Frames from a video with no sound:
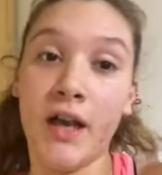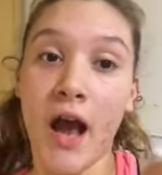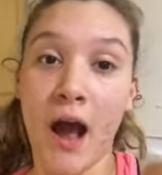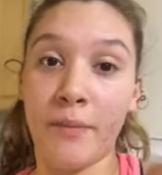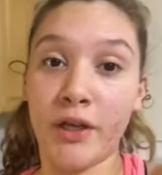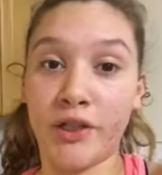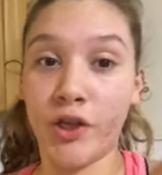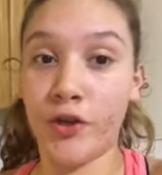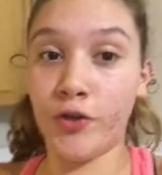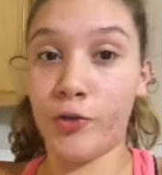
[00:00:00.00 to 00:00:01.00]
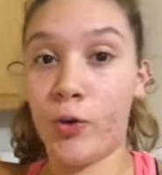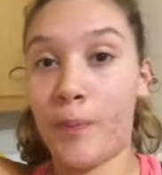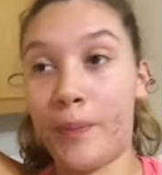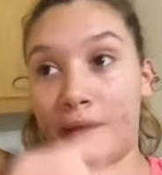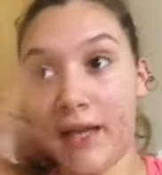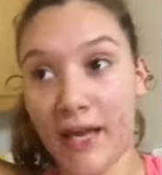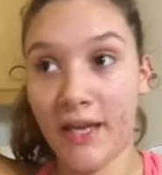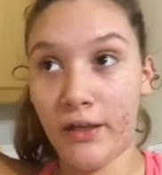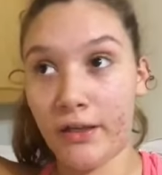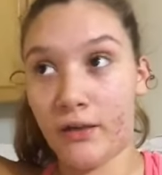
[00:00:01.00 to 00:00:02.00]
I'm gonna show you a
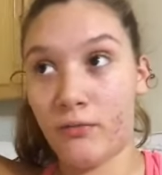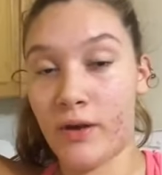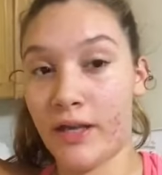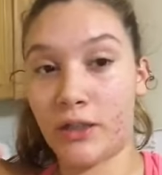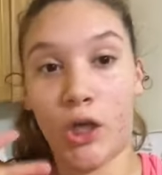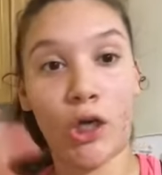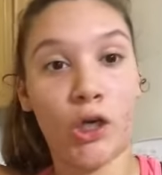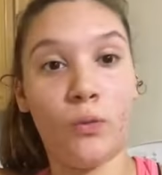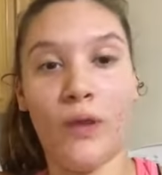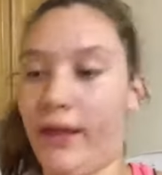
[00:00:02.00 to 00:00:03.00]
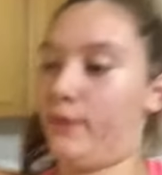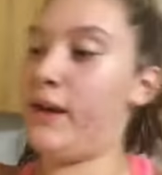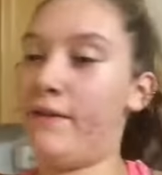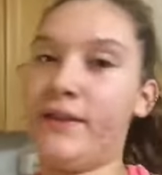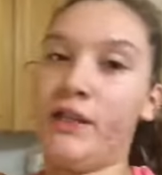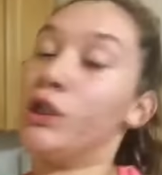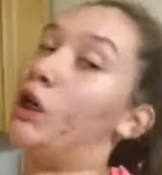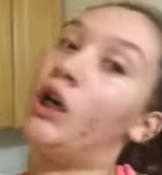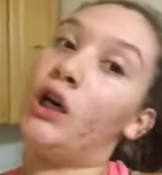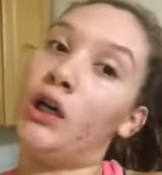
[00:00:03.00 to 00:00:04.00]
plate when it's all, when everything's
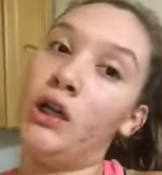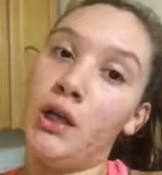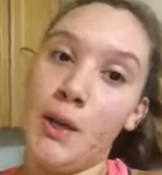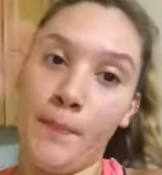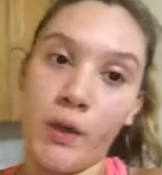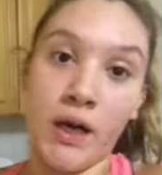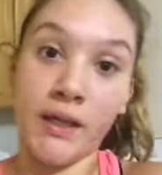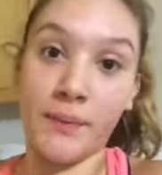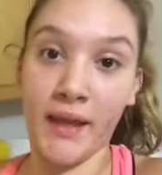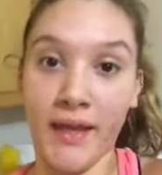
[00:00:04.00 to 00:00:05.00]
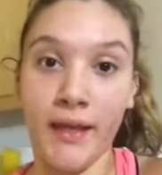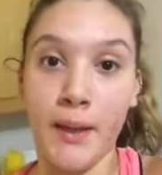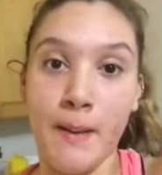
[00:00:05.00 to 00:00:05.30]
all put on the plate.